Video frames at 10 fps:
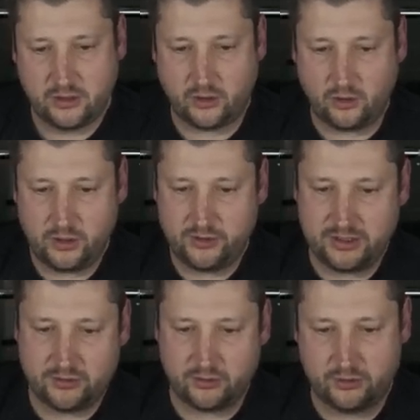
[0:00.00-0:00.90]
all you
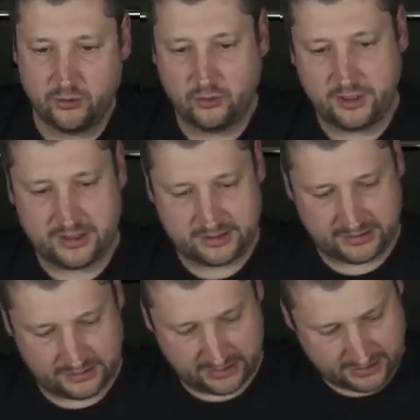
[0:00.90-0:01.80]
need to do
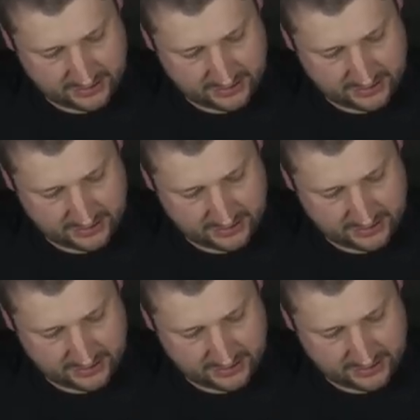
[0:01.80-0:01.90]
is